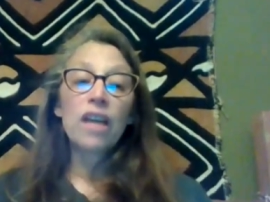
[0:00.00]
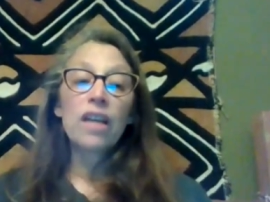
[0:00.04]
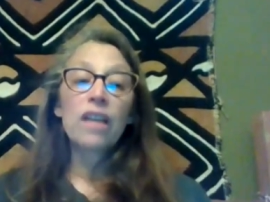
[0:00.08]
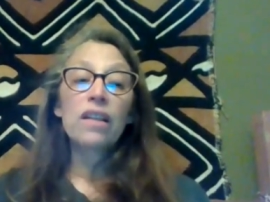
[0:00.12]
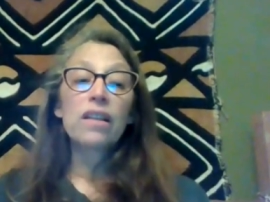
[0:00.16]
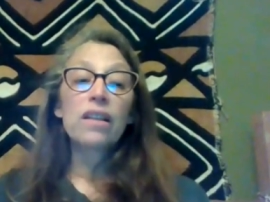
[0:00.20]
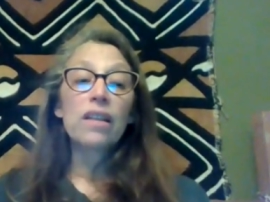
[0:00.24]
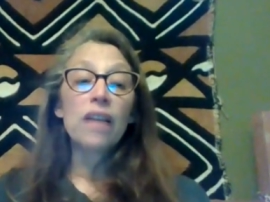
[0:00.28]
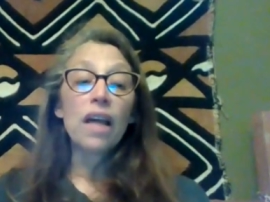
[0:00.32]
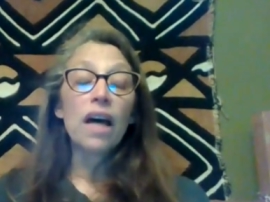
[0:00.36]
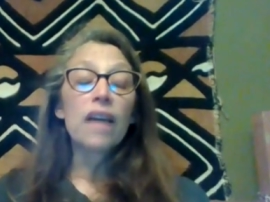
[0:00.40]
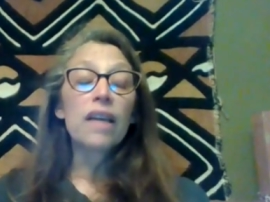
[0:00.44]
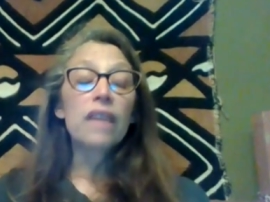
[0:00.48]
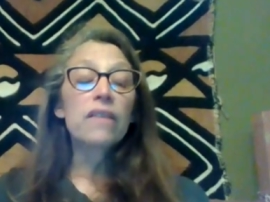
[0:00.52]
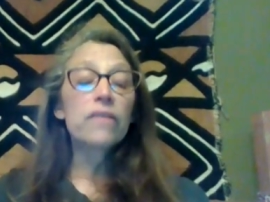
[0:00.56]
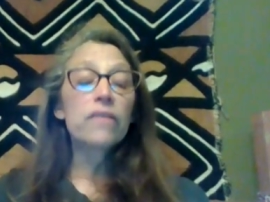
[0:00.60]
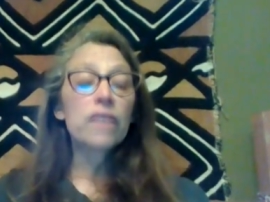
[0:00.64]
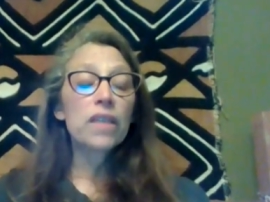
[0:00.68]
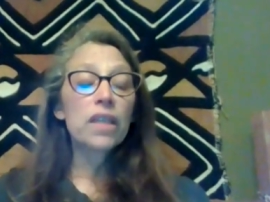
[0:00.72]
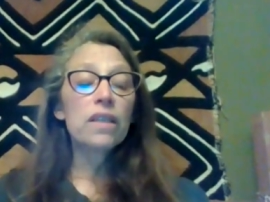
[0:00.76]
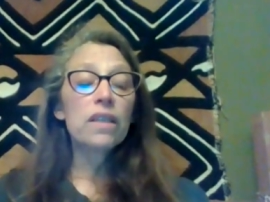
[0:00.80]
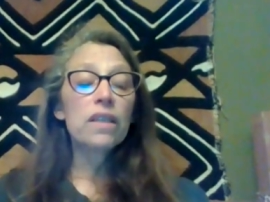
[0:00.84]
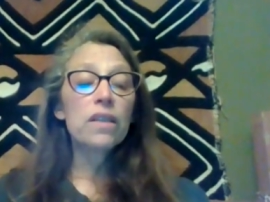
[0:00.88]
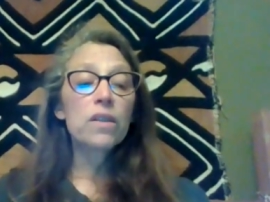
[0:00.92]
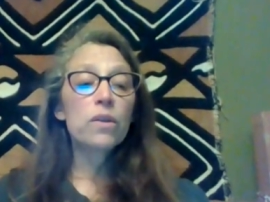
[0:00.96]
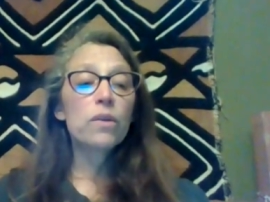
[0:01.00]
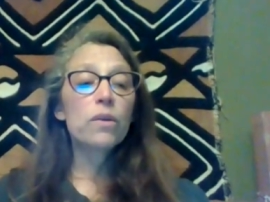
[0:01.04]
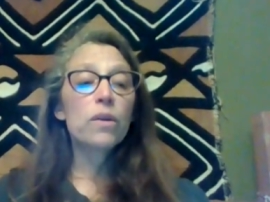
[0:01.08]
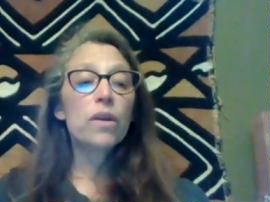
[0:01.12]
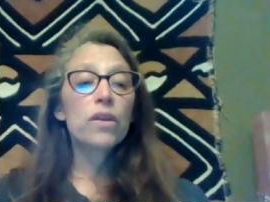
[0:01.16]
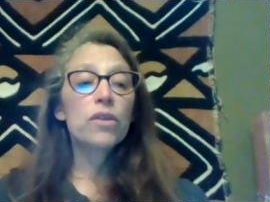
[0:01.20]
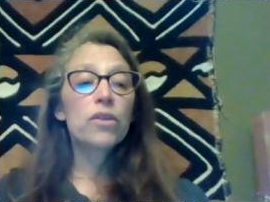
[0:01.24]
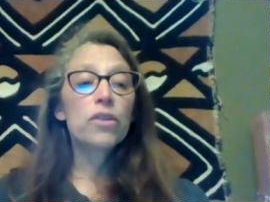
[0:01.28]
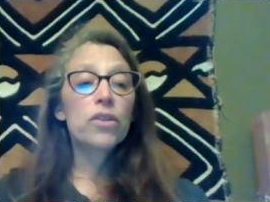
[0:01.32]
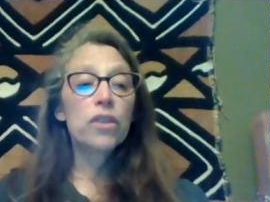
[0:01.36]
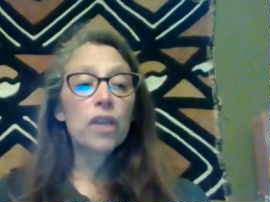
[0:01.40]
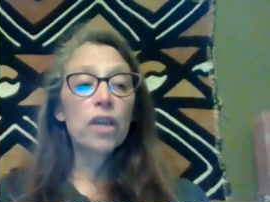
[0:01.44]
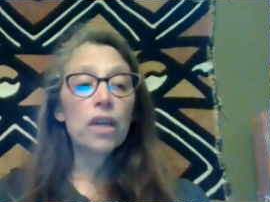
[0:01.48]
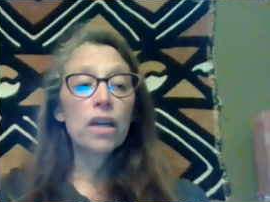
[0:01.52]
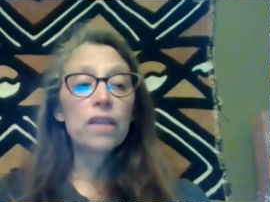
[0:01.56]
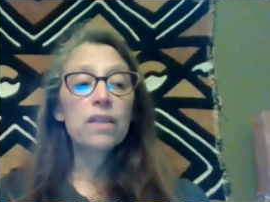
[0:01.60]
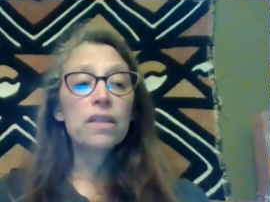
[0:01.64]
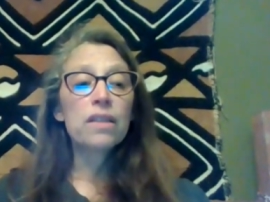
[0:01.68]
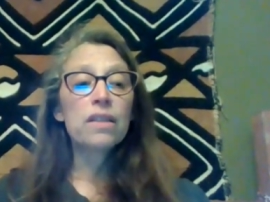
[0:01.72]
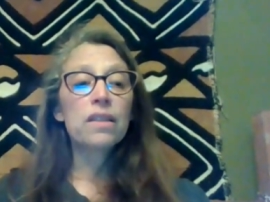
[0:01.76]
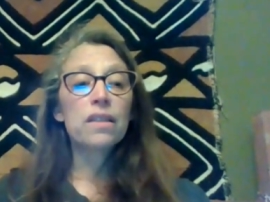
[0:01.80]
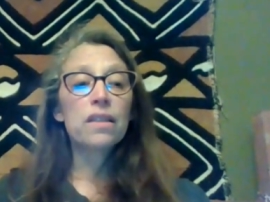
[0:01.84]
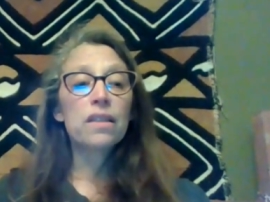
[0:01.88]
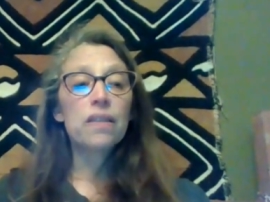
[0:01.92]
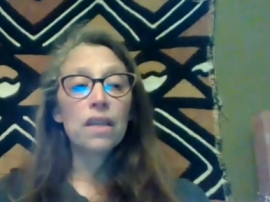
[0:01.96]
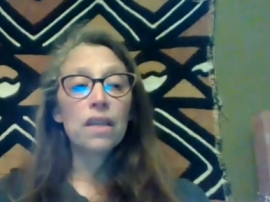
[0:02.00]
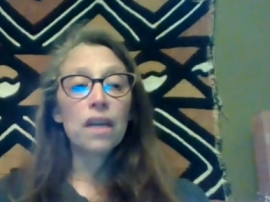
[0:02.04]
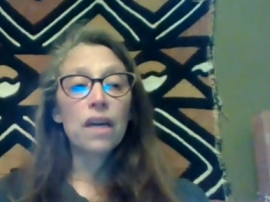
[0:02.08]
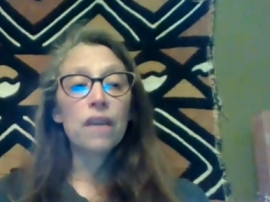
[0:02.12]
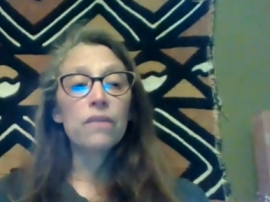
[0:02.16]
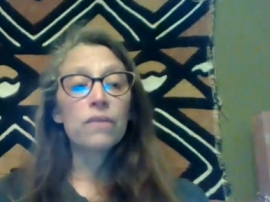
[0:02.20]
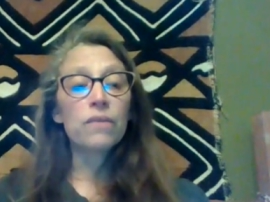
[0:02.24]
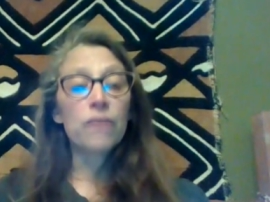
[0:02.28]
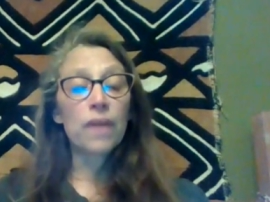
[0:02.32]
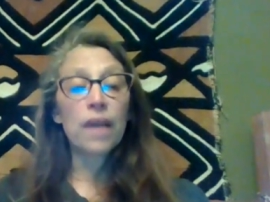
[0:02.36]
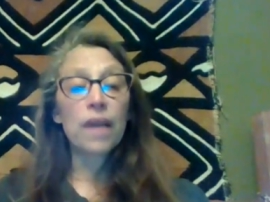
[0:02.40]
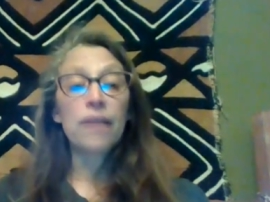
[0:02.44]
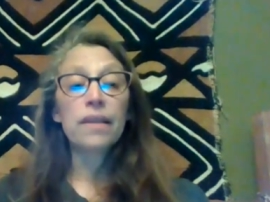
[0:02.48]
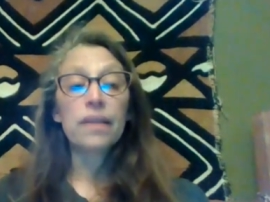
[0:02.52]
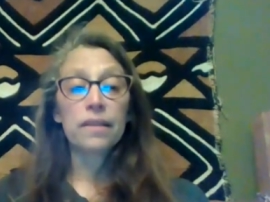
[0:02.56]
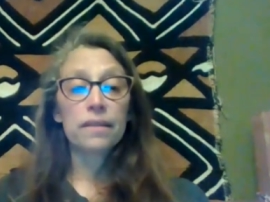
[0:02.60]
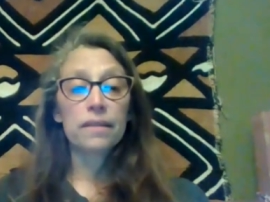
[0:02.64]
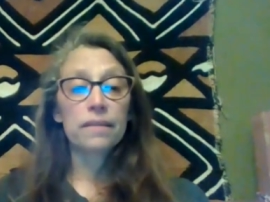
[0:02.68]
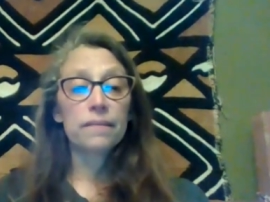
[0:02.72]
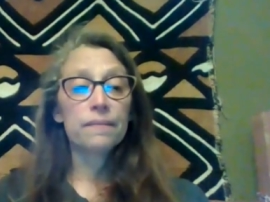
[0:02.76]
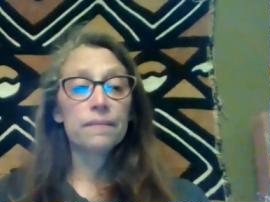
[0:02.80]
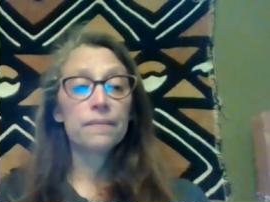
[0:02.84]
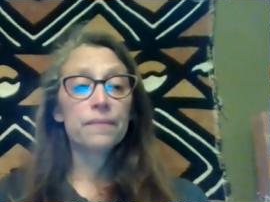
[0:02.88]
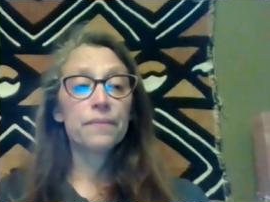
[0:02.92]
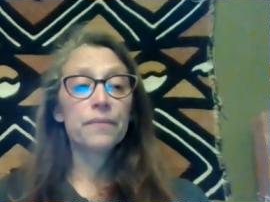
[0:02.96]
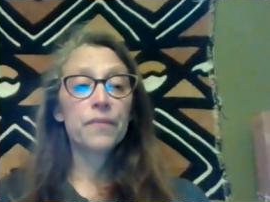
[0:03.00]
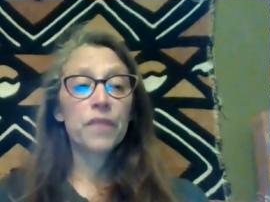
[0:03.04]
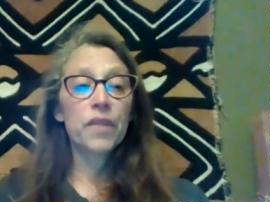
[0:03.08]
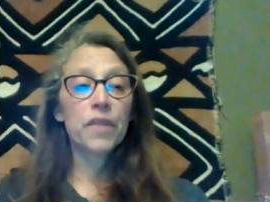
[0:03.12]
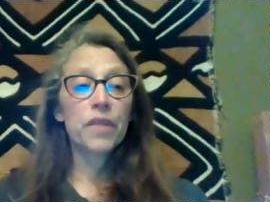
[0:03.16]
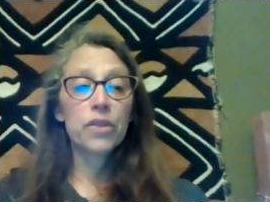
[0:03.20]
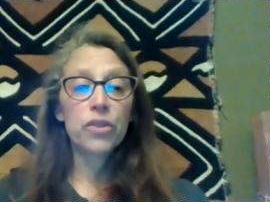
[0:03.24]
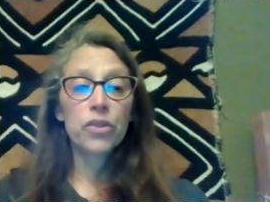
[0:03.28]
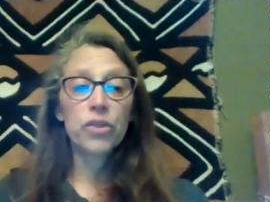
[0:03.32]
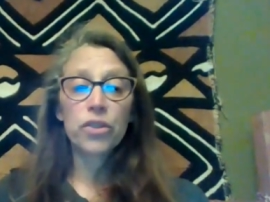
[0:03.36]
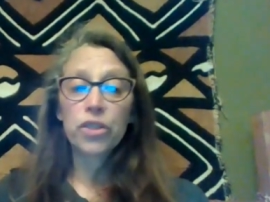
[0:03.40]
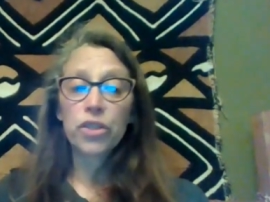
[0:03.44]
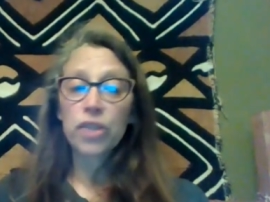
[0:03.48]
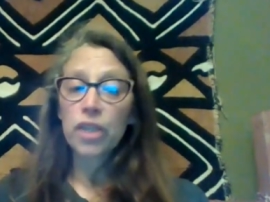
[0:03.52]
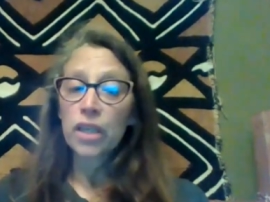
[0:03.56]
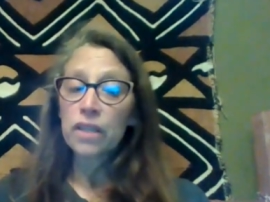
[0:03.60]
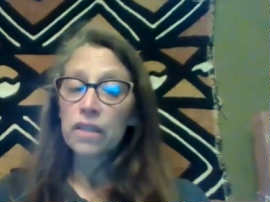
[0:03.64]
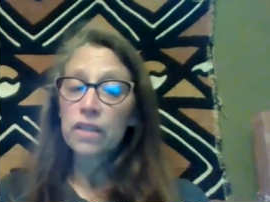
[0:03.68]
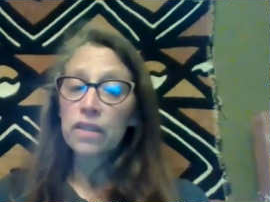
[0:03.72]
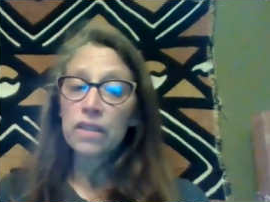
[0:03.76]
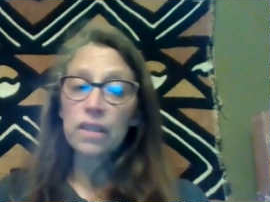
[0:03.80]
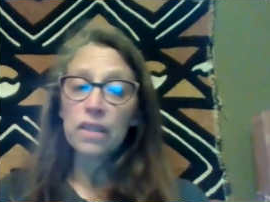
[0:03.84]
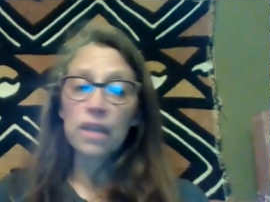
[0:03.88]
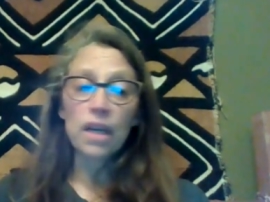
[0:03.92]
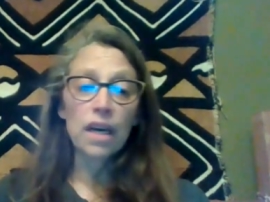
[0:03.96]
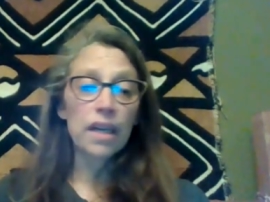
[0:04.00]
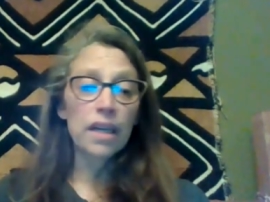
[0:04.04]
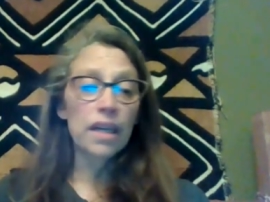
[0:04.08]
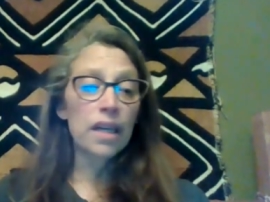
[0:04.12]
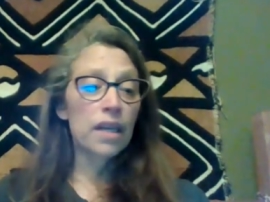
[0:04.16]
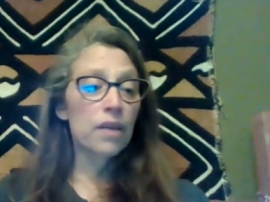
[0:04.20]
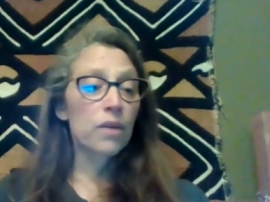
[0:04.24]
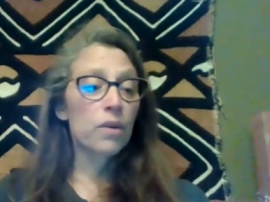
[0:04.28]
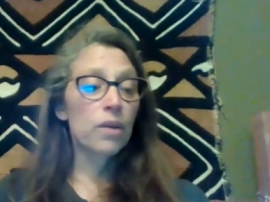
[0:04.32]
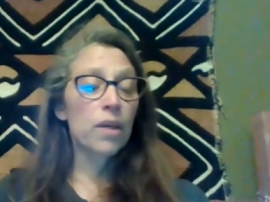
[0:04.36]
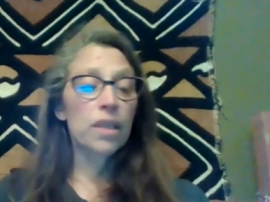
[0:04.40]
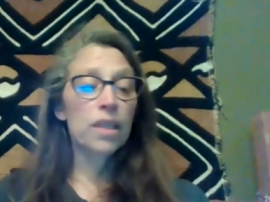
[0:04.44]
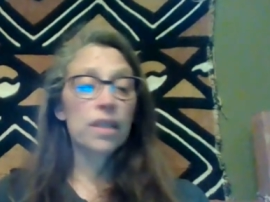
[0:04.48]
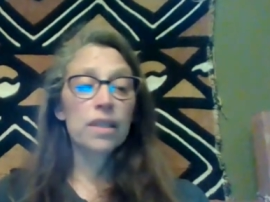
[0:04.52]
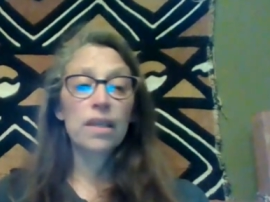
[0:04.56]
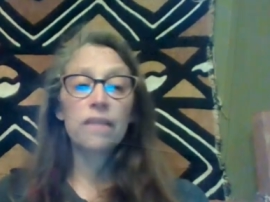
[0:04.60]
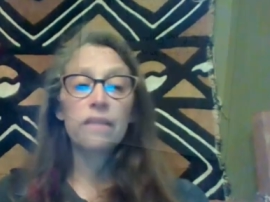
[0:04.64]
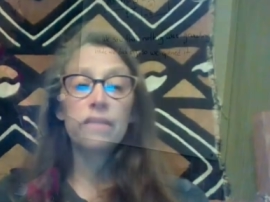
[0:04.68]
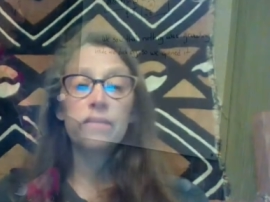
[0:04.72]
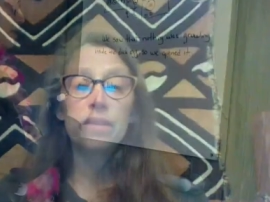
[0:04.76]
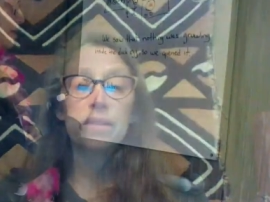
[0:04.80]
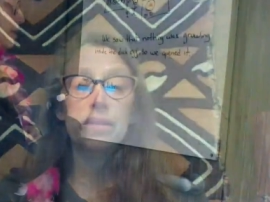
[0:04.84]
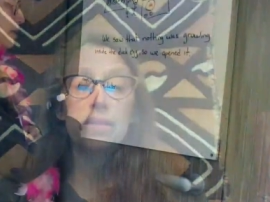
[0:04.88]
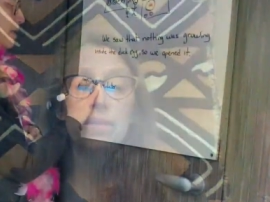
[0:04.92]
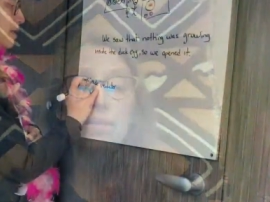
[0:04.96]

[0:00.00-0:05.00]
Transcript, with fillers: lot of kids who are just not ready they're just not at grade level.